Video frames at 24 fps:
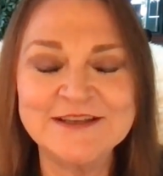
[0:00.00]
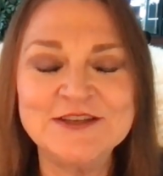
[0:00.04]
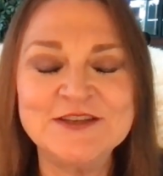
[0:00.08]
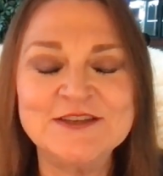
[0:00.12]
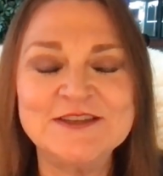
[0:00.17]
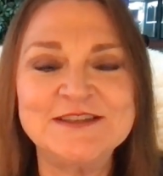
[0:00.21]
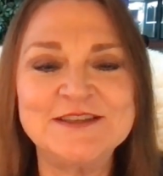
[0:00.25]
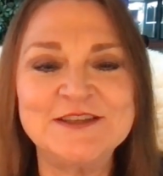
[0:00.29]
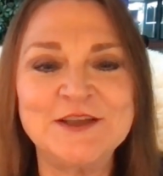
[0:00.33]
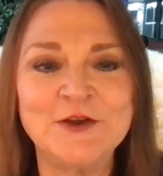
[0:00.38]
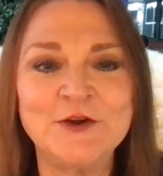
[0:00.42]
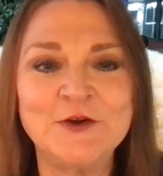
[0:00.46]

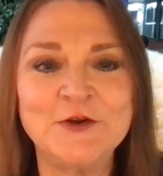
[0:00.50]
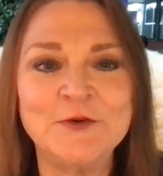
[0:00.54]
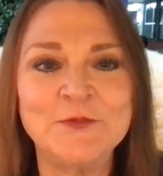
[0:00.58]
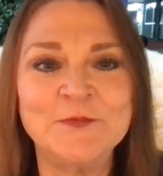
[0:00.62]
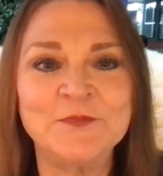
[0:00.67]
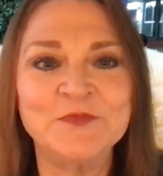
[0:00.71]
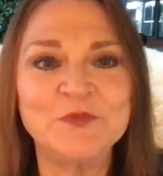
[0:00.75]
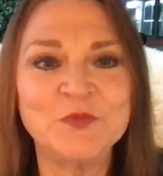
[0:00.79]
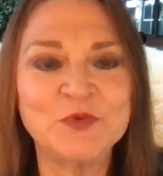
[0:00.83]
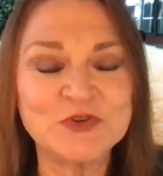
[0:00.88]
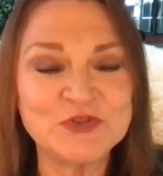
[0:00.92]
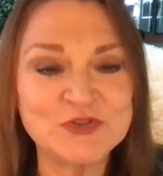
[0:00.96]
So
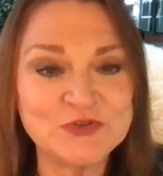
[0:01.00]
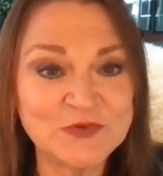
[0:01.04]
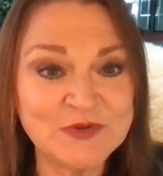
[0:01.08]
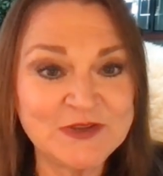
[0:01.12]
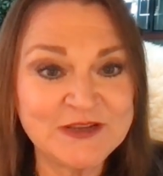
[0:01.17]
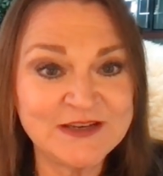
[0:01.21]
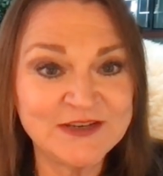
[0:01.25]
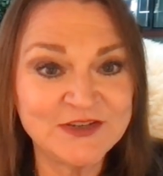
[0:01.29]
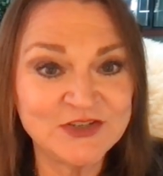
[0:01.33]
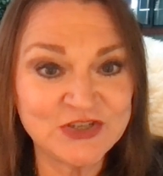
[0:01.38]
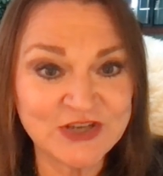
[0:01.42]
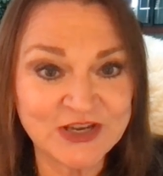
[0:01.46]
we're
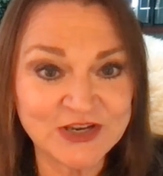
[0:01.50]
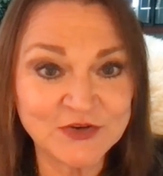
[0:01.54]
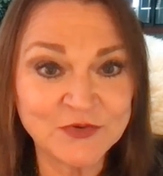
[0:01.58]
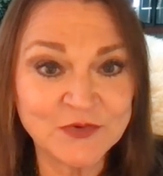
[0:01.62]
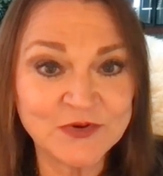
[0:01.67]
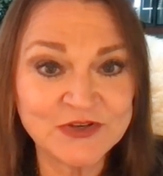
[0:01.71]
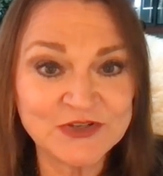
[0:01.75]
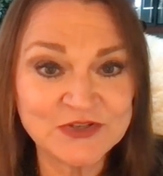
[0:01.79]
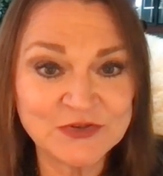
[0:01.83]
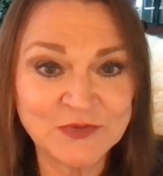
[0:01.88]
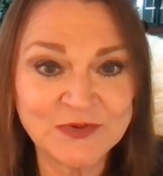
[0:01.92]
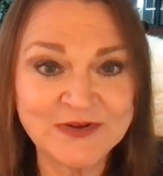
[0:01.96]
doing
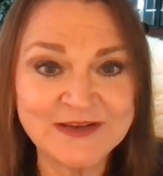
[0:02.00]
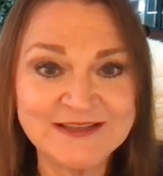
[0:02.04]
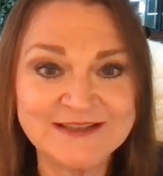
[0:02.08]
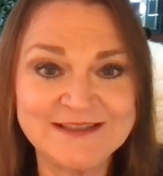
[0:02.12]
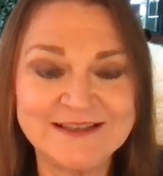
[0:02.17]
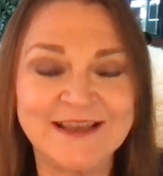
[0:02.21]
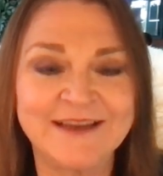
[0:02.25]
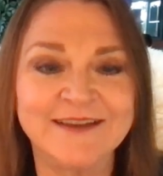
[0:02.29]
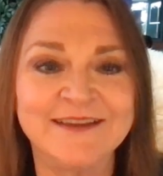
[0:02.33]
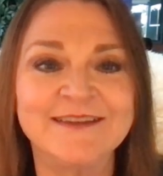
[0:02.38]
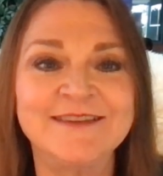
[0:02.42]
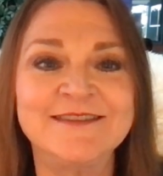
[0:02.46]
January
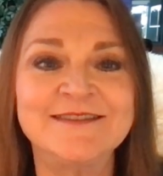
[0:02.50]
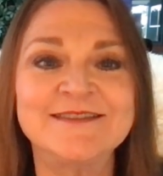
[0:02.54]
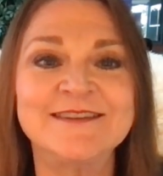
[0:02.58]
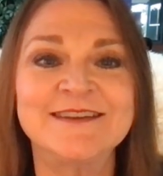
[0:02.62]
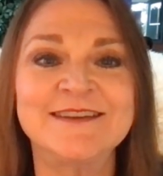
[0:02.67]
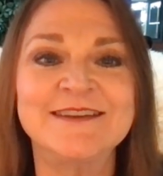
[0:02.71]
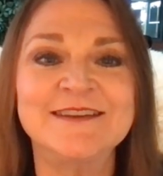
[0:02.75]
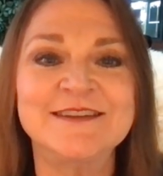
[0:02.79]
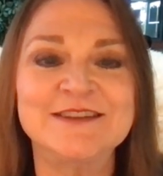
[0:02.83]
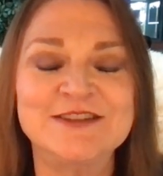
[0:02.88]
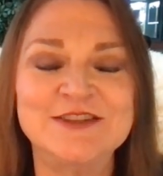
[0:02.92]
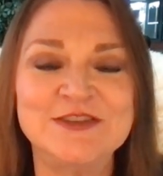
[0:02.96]
22nd,
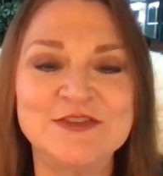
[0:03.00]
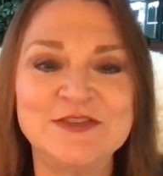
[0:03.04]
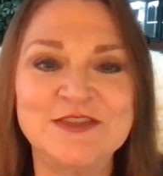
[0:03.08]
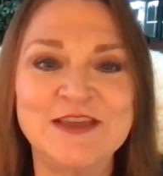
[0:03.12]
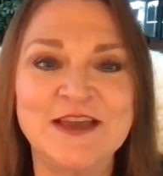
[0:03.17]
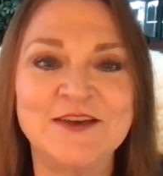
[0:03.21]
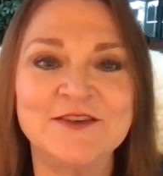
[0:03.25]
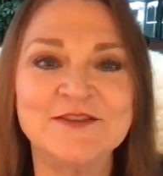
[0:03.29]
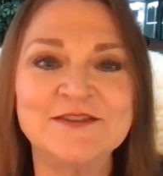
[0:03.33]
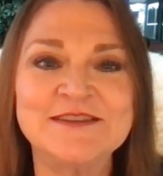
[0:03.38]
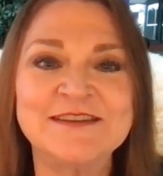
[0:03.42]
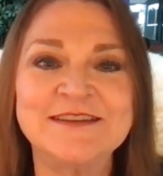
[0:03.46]

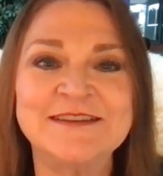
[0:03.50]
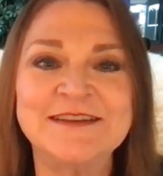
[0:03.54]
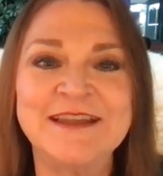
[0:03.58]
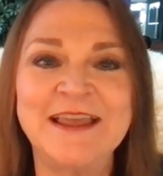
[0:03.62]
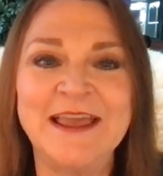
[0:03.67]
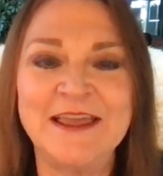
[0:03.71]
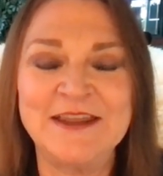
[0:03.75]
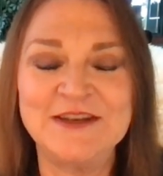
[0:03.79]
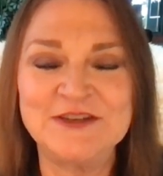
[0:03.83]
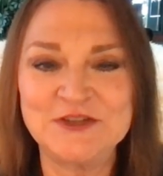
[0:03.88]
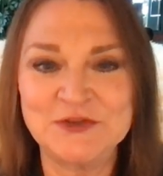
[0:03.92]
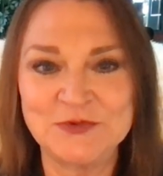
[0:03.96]

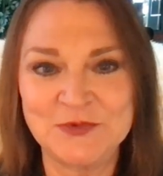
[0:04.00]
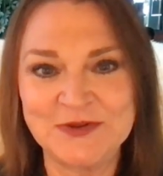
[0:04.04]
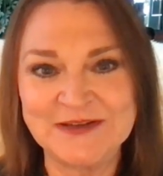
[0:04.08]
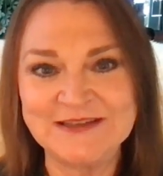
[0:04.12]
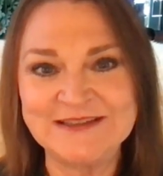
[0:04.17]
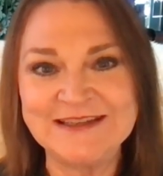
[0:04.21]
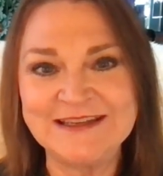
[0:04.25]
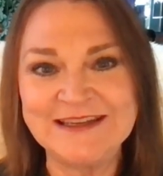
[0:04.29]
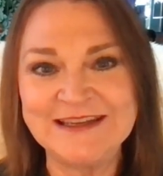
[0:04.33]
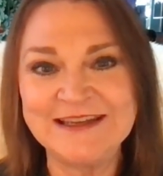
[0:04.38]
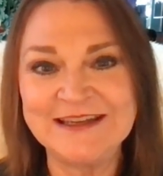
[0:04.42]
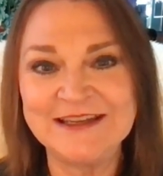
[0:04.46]

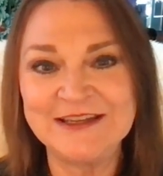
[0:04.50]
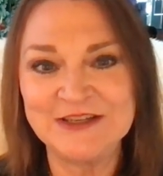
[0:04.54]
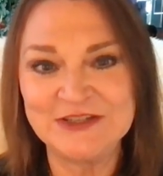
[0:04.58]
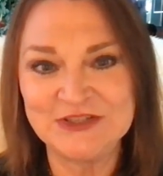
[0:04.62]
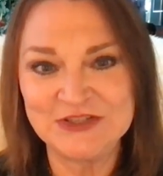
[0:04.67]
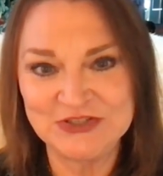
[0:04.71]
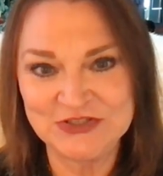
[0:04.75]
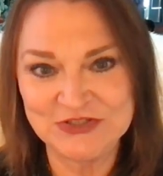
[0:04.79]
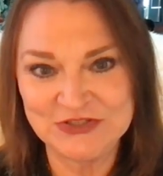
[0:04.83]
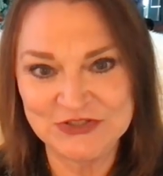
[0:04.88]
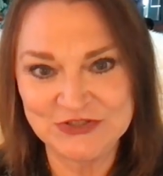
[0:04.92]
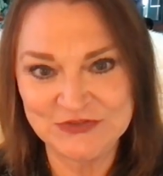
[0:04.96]

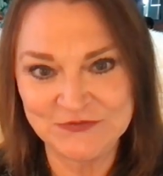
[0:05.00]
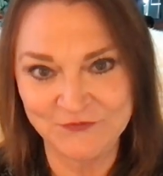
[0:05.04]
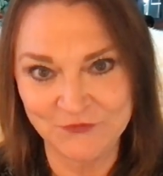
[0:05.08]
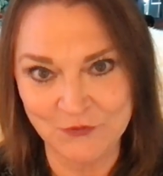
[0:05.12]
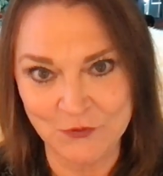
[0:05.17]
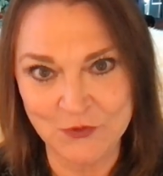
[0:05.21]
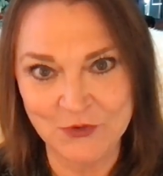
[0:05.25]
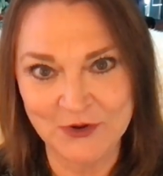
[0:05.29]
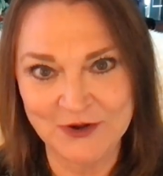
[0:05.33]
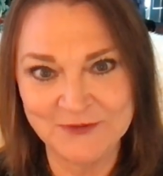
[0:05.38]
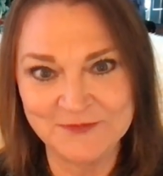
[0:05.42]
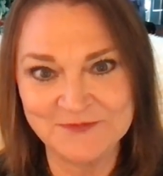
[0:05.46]

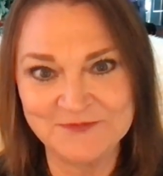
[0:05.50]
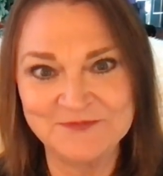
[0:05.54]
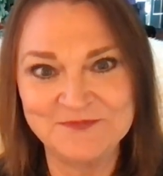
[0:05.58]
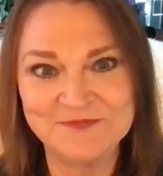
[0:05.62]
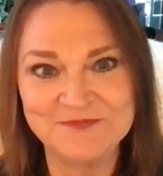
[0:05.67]
2024.